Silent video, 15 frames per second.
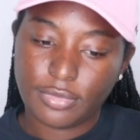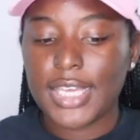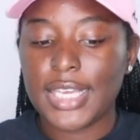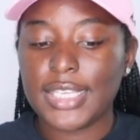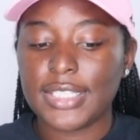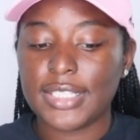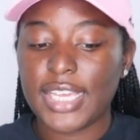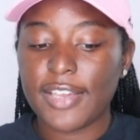
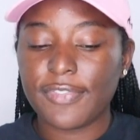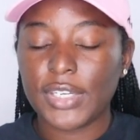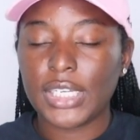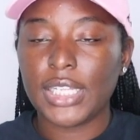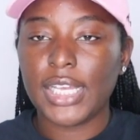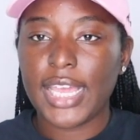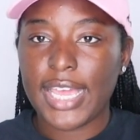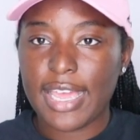it's
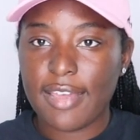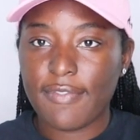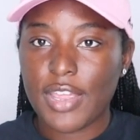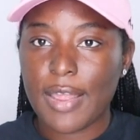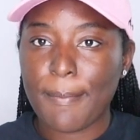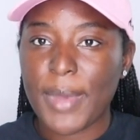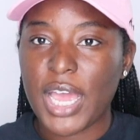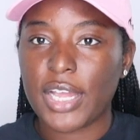definitely
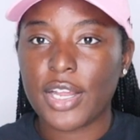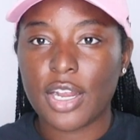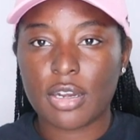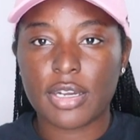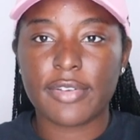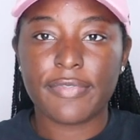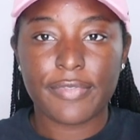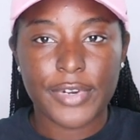having my
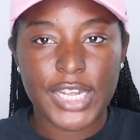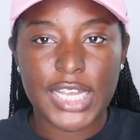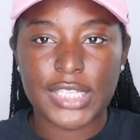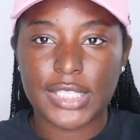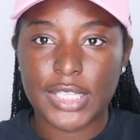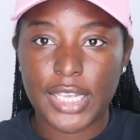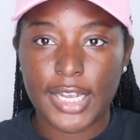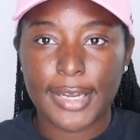current friends
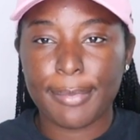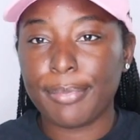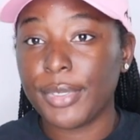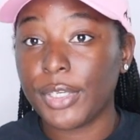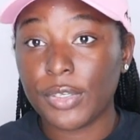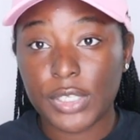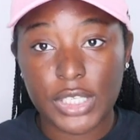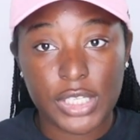there,
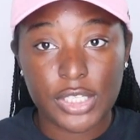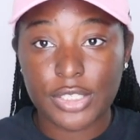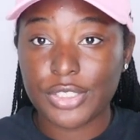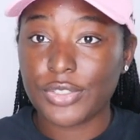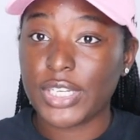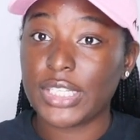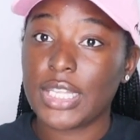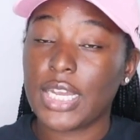building,
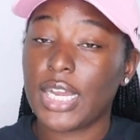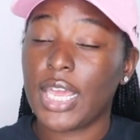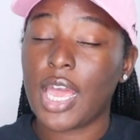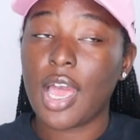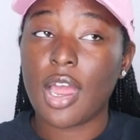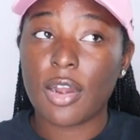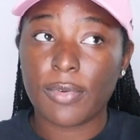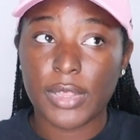strengthening
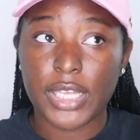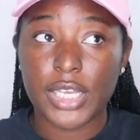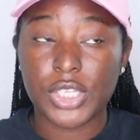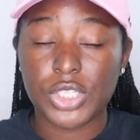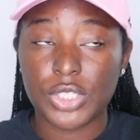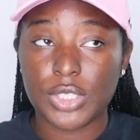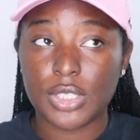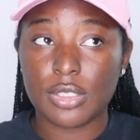our
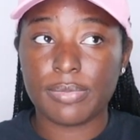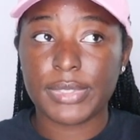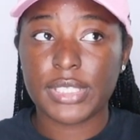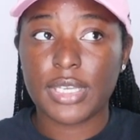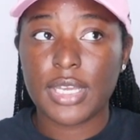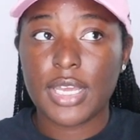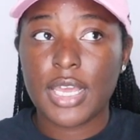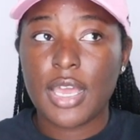relationships.
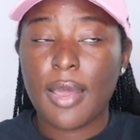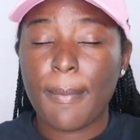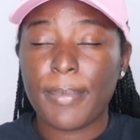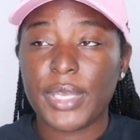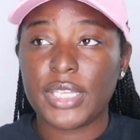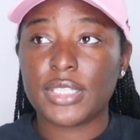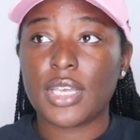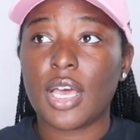
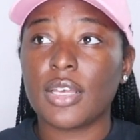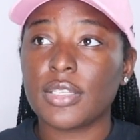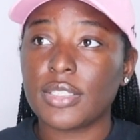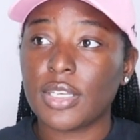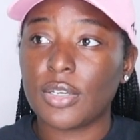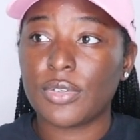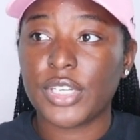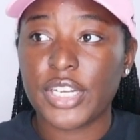But it's
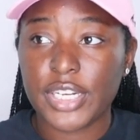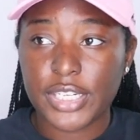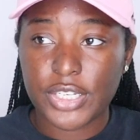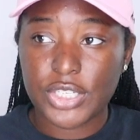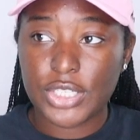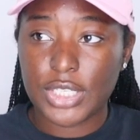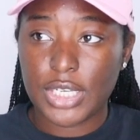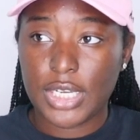also
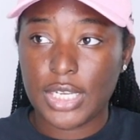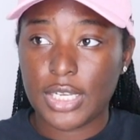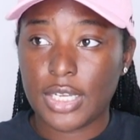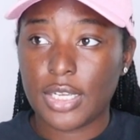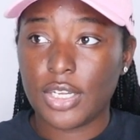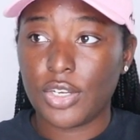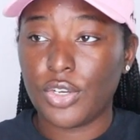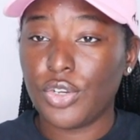nourishing
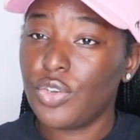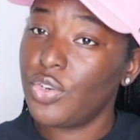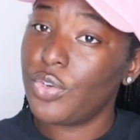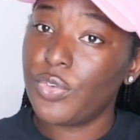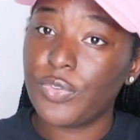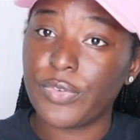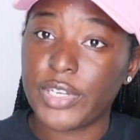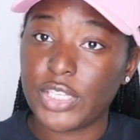
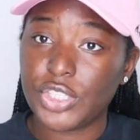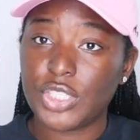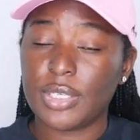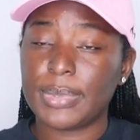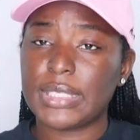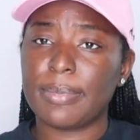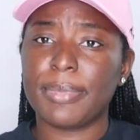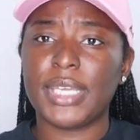new
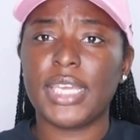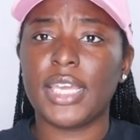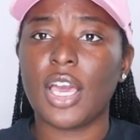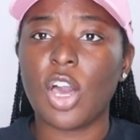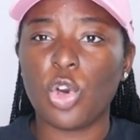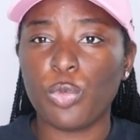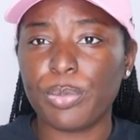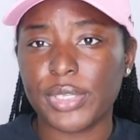friendships and being
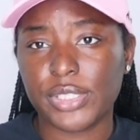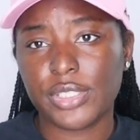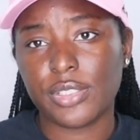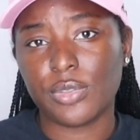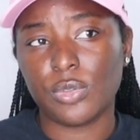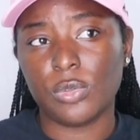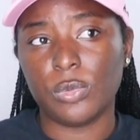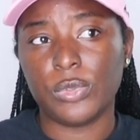open
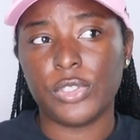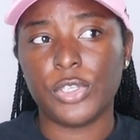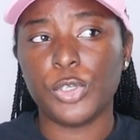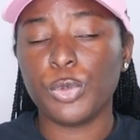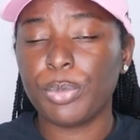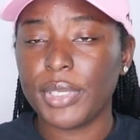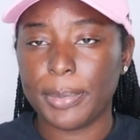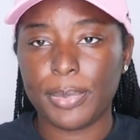to
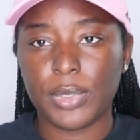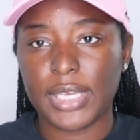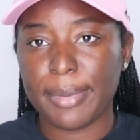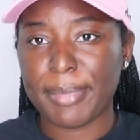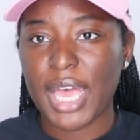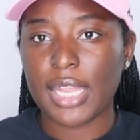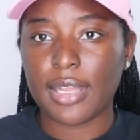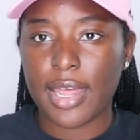new people in
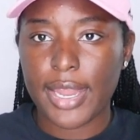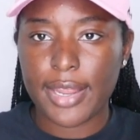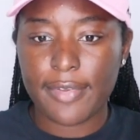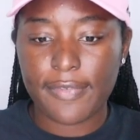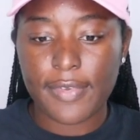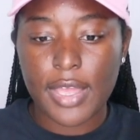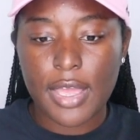my life,